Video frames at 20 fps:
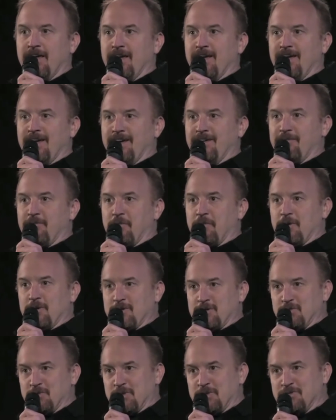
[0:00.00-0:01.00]
If a
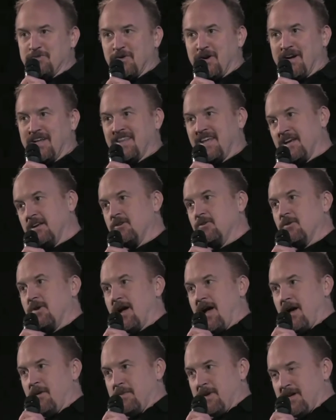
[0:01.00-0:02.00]
person was funny, they'd do
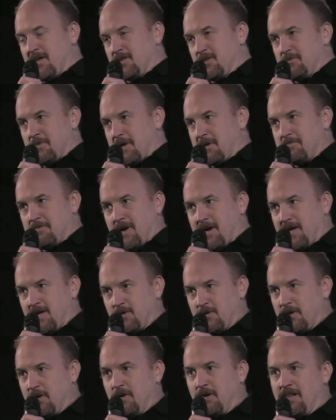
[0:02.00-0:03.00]
comedy because you make money
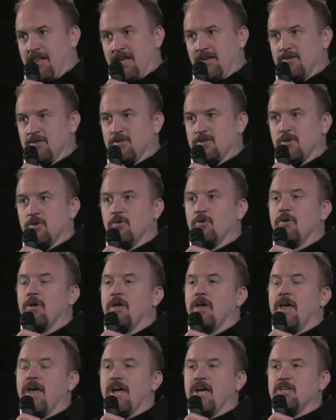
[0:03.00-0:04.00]
doing it. No clowns. There's no
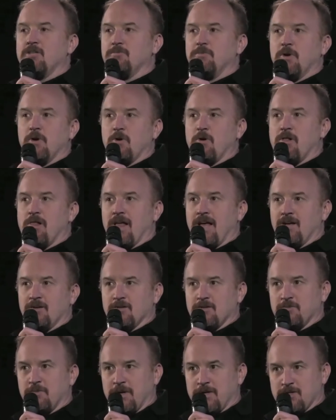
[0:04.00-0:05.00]
HBO
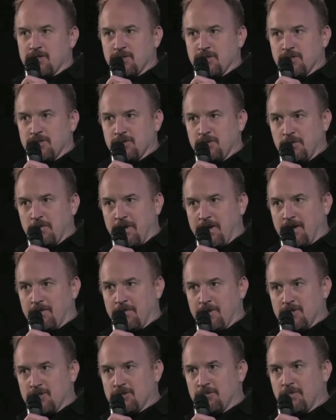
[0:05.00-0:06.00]
clown specials if you make a
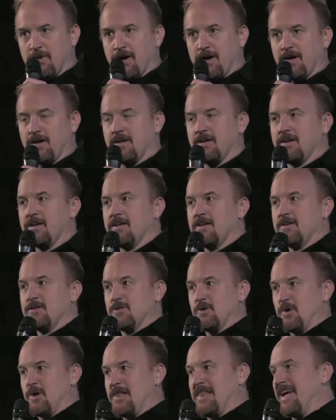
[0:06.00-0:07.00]
bunch of money.
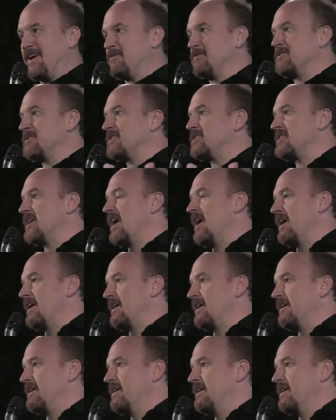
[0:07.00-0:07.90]
So clowns suck.